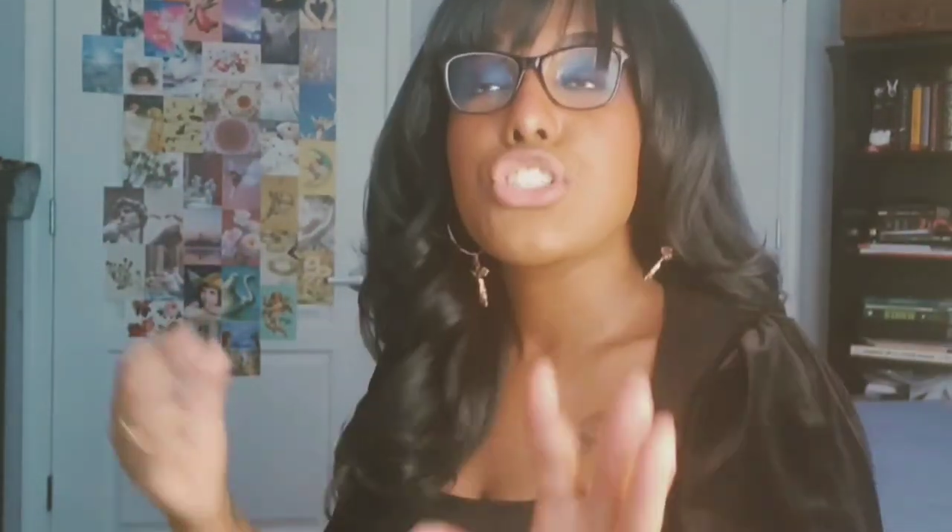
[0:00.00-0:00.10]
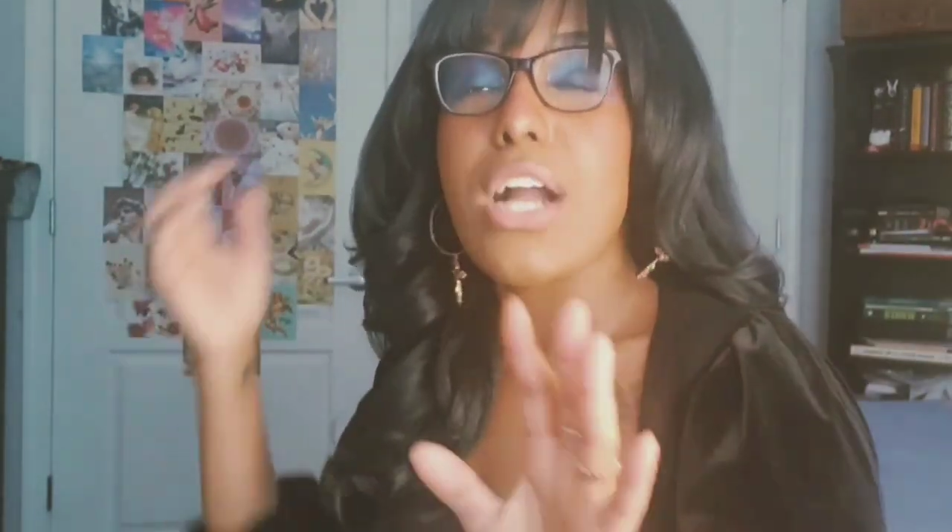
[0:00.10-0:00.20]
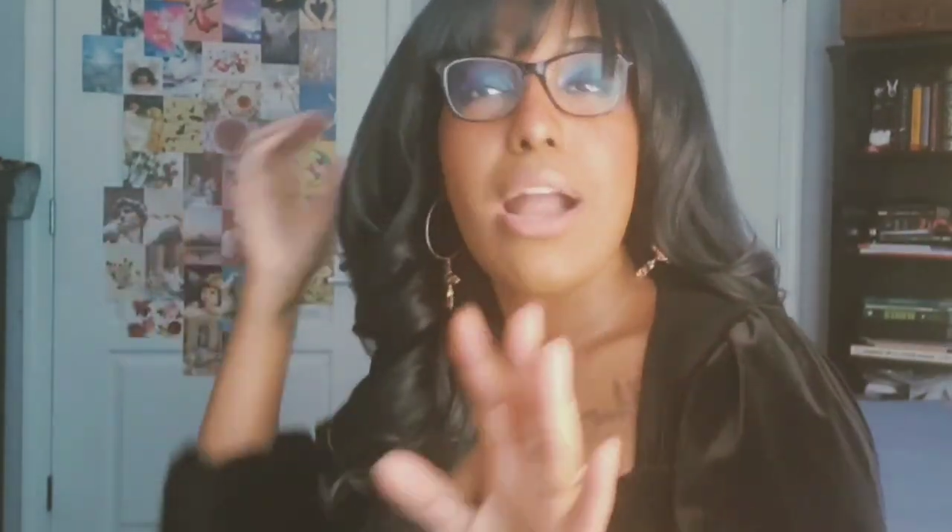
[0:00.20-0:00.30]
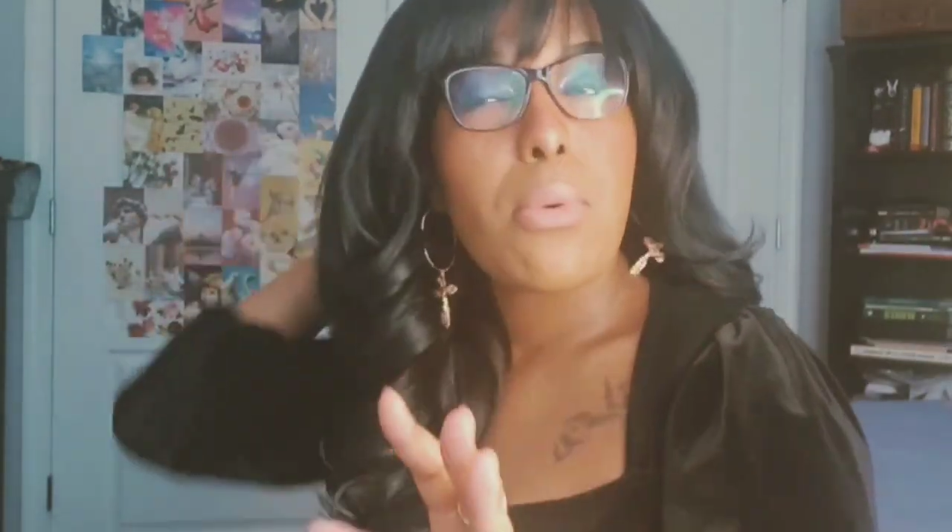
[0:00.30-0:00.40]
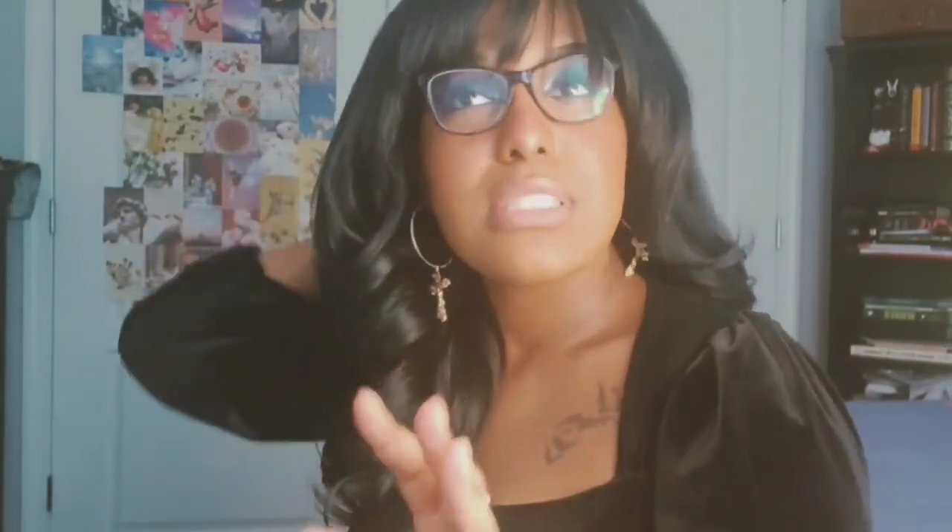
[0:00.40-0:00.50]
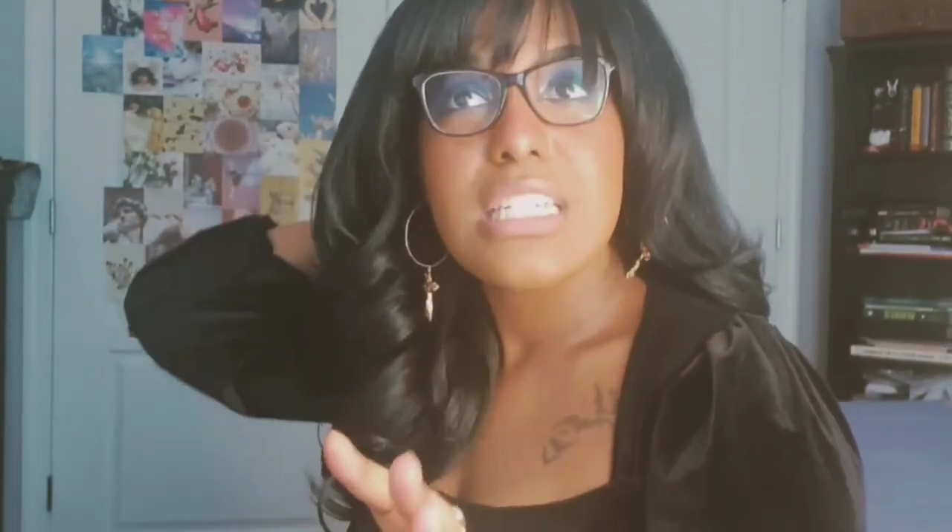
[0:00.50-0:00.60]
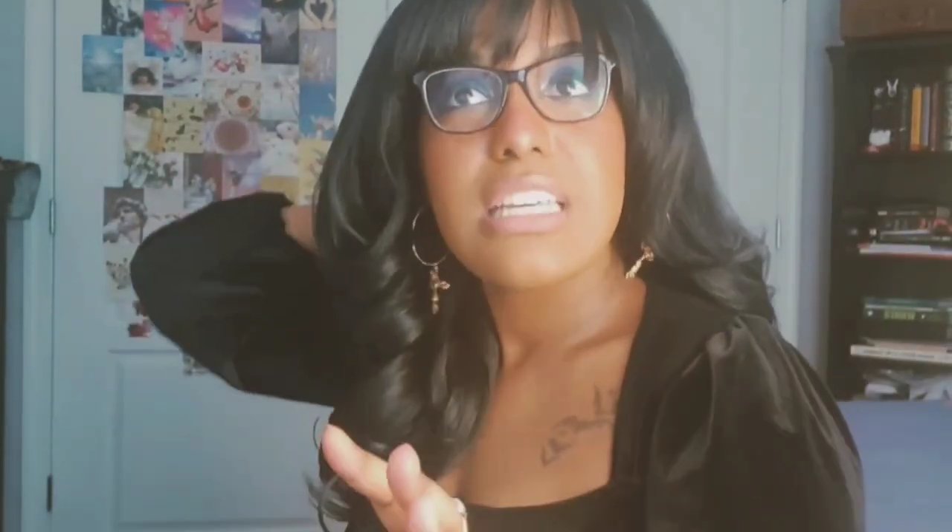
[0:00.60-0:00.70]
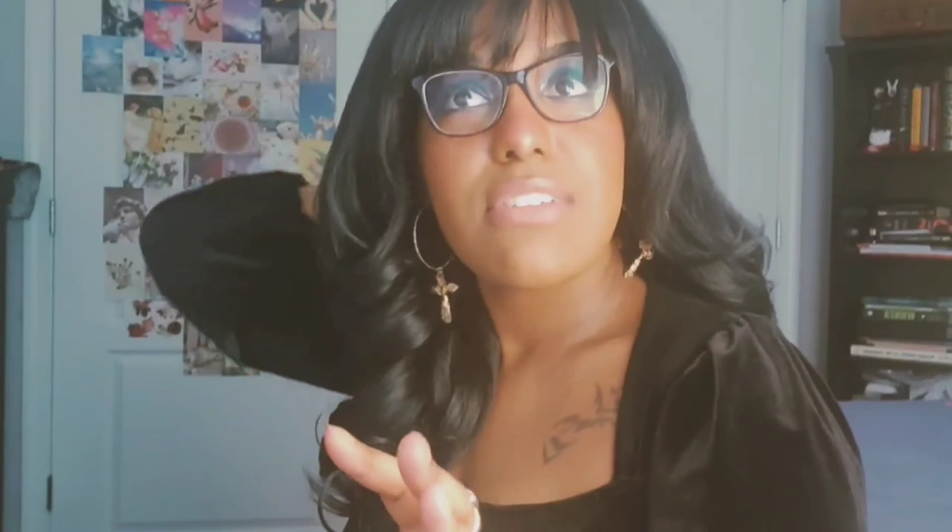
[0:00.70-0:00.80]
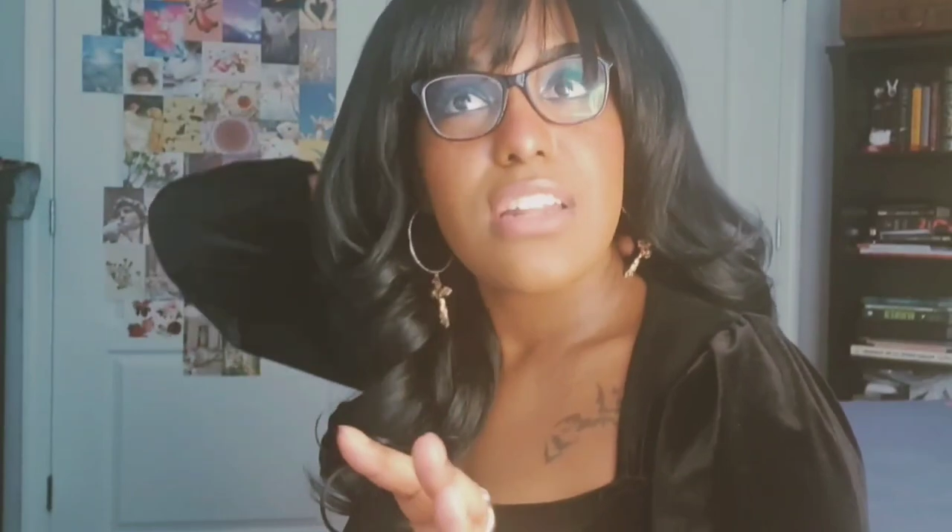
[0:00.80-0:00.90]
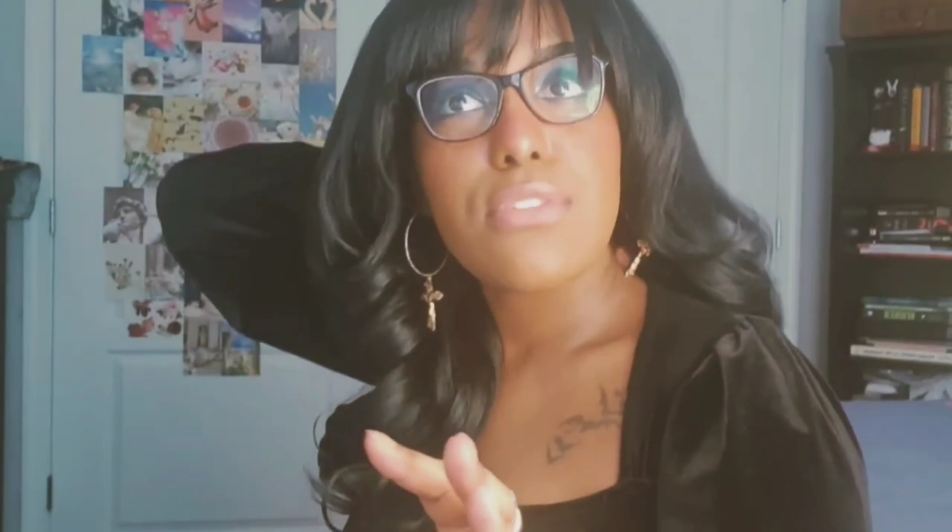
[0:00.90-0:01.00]
sure I wasn't
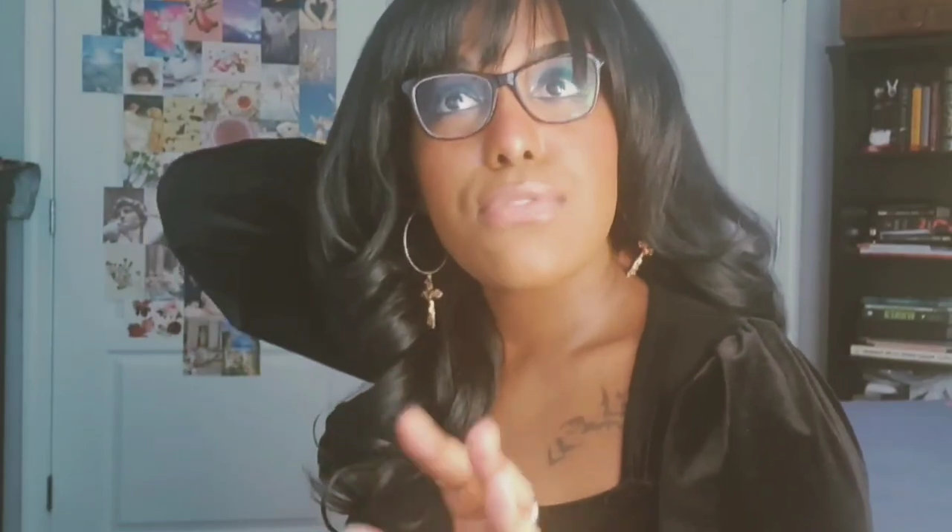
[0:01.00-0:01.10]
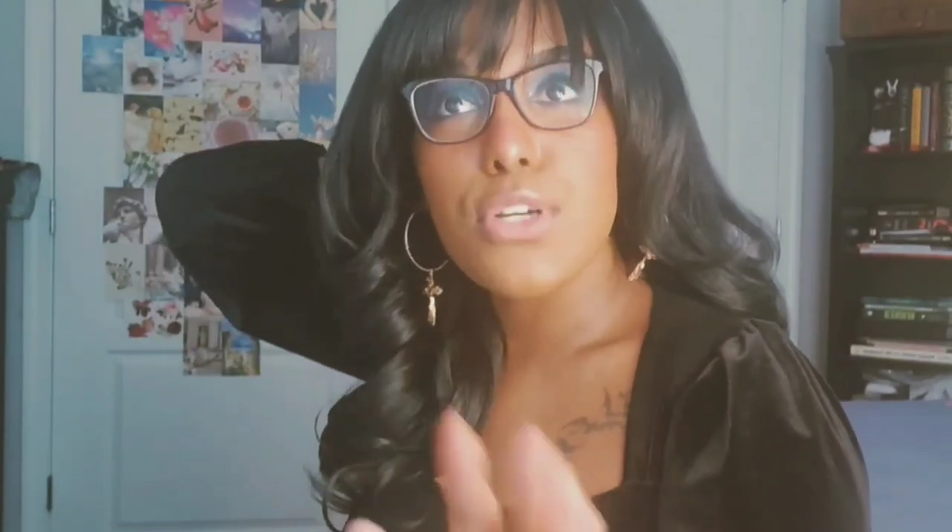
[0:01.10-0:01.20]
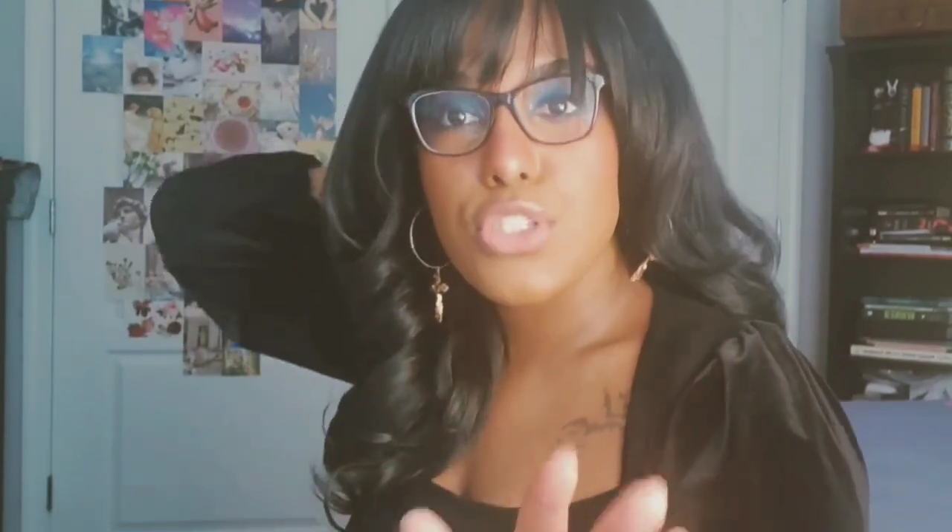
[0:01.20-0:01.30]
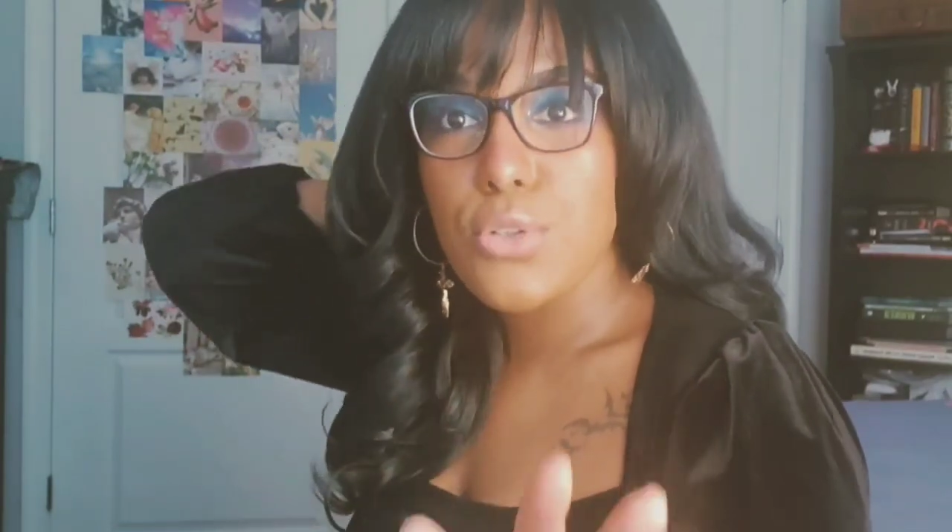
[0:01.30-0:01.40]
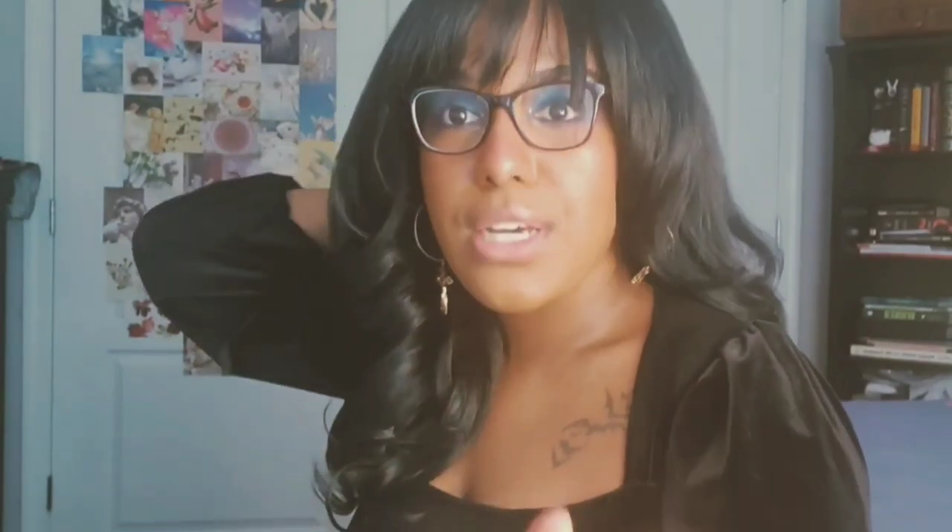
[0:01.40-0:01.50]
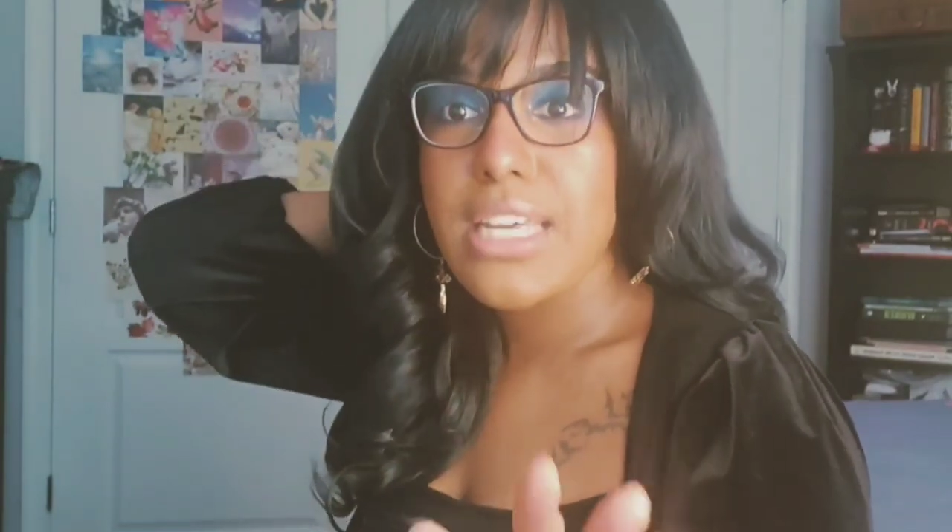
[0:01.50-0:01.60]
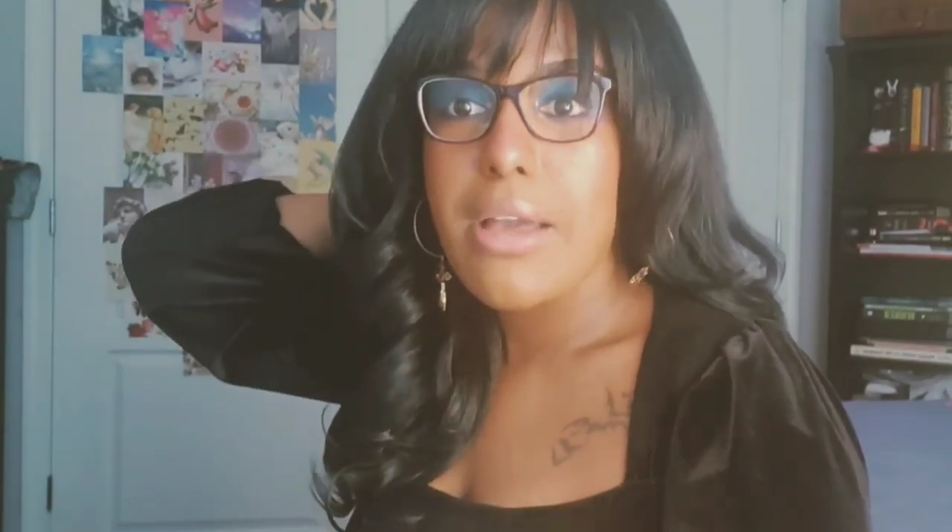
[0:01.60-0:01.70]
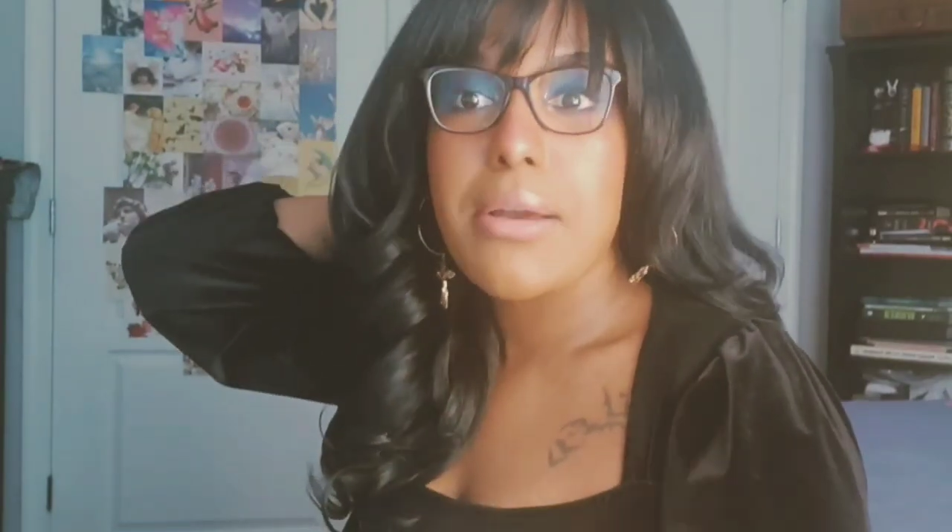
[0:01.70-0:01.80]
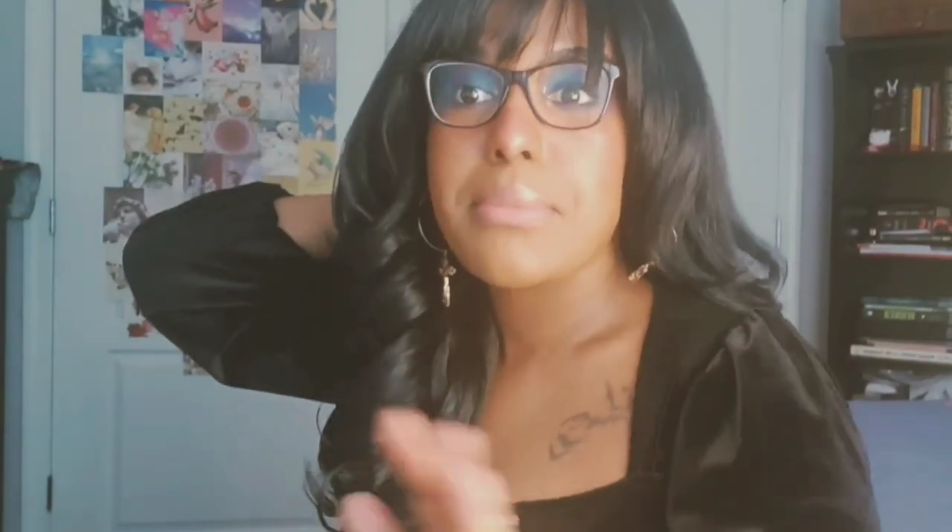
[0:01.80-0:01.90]
even in first grade yet.